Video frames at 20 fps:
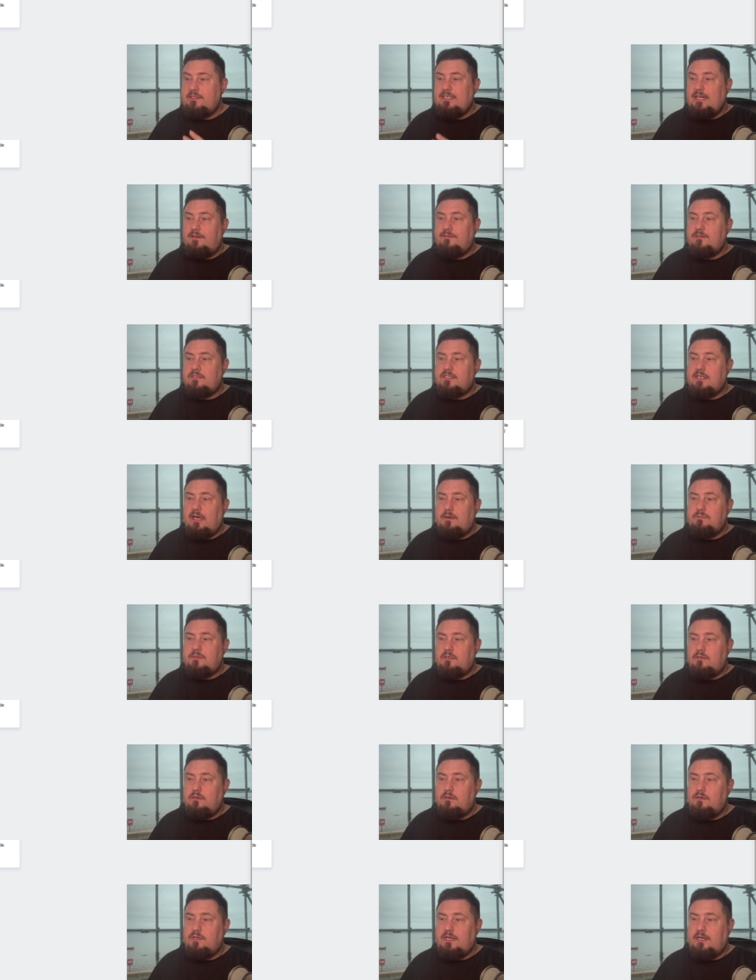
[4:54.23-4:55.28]
take the time to
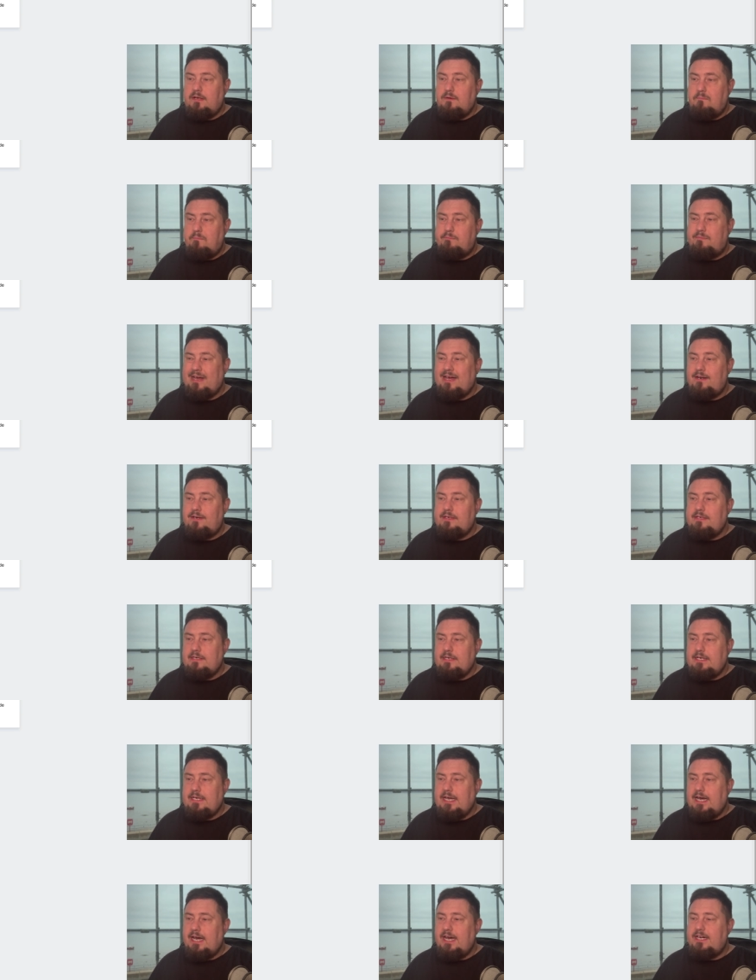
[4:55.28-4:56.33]
look at Band
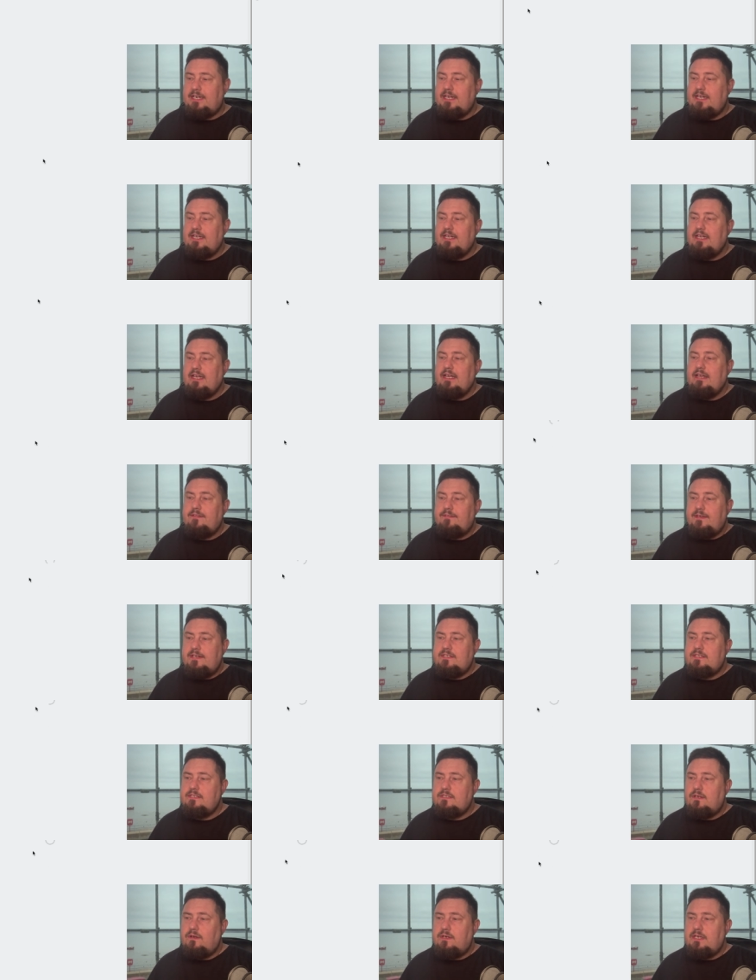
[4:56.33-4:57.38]
Guide.
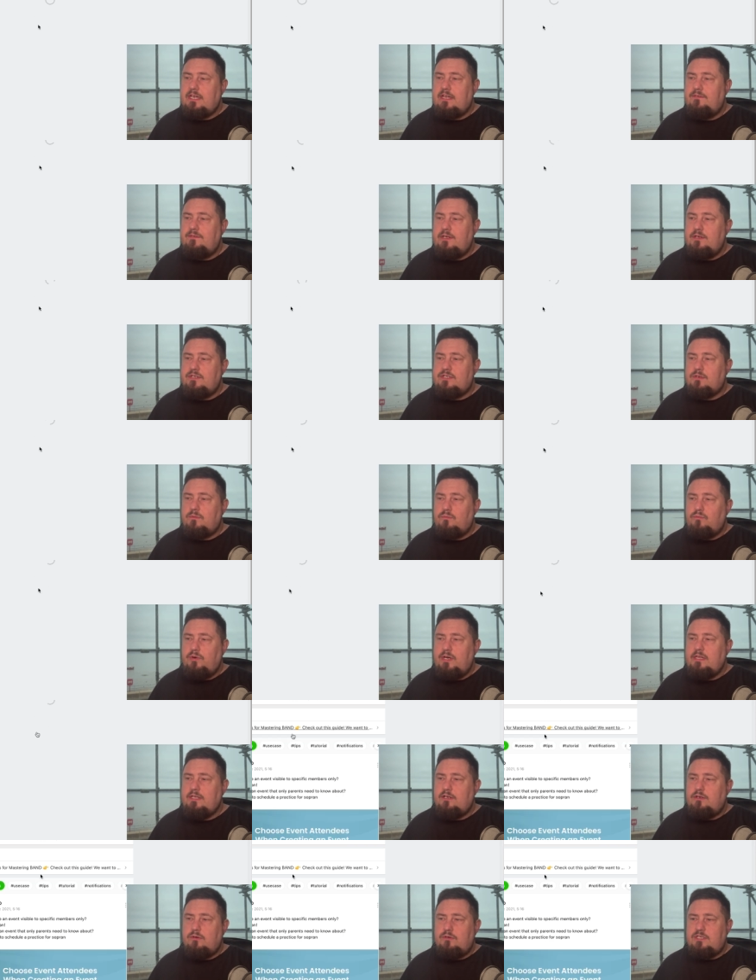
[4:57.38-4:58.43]
This is going to give you some
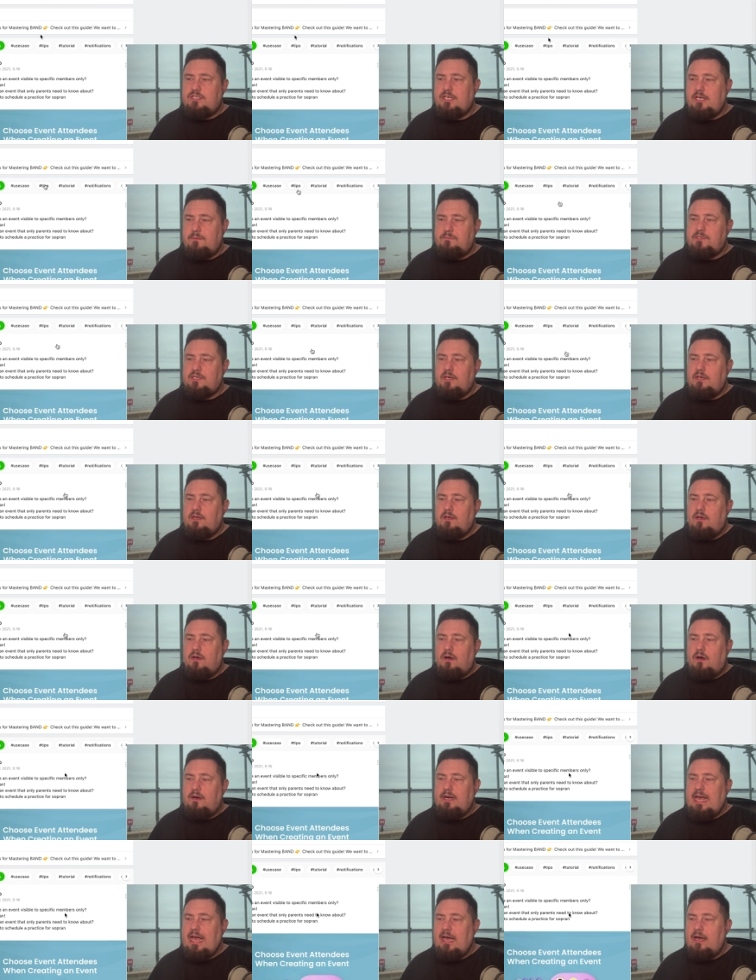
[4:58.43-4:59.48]
really good tips
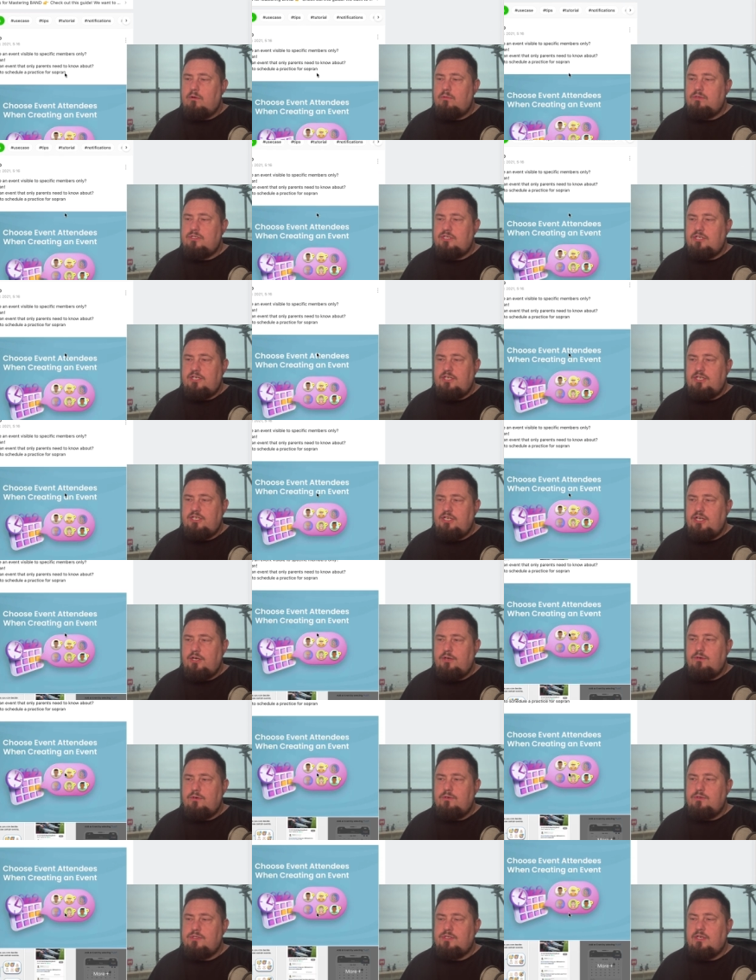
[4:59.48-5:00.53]
on how to
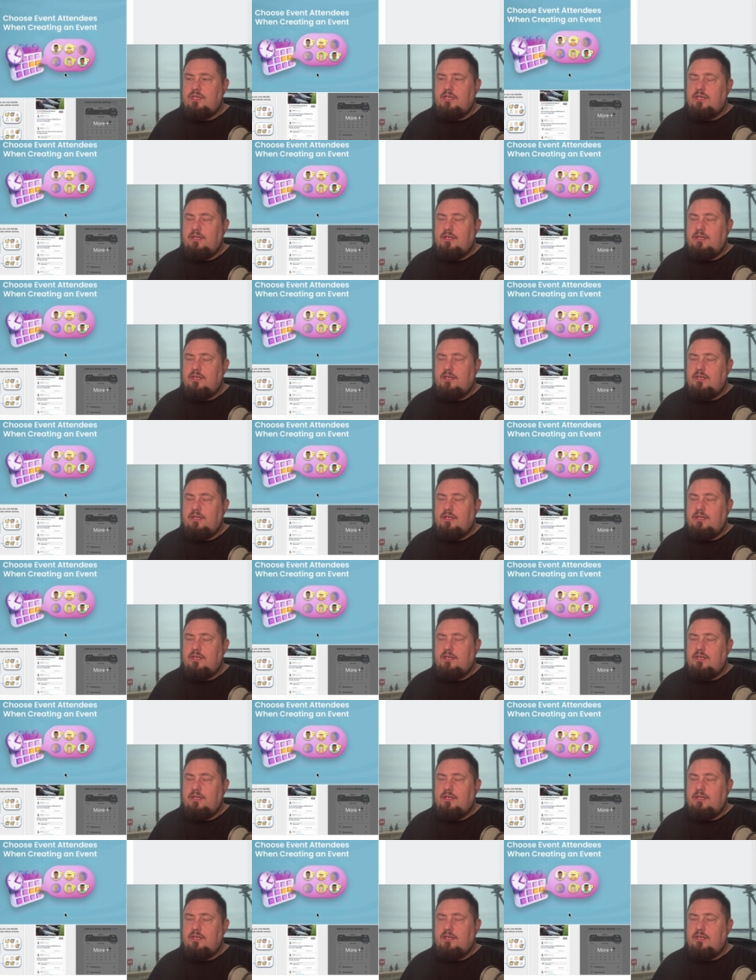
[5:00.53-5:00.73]
use